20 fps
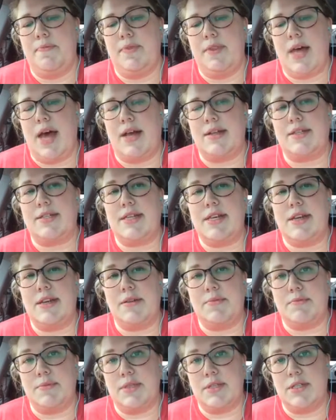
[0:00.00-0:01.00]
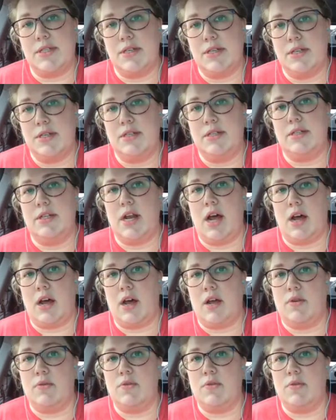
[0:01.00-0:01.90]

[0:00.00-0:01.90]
that seems, knock on